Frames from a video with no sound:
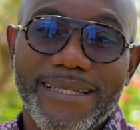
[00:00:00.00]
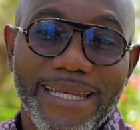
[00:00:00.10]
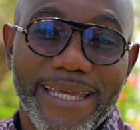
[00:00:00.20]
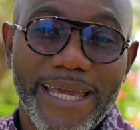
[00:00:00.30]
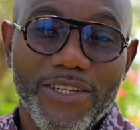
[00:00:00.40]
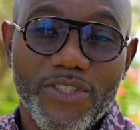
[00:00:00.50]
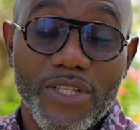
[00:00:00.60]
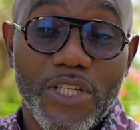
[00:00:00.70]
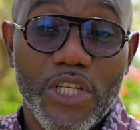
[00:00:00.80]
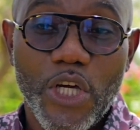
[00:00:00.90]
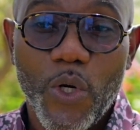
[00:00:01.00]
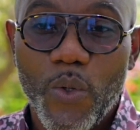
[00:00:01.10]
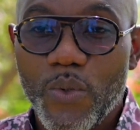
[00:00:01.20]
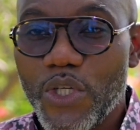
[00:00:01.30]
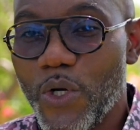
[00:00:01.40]
dedication
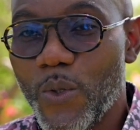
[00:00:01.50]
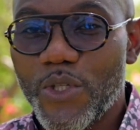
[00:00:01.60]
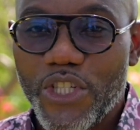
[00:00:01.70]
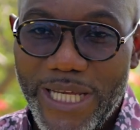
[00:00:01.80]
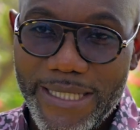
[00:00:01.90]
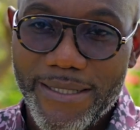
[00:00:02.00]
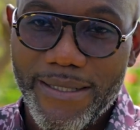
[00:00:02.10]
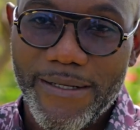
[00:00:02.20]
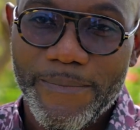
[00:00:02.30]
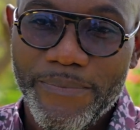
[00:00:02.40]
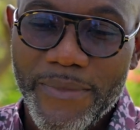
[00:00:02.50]
know no gender.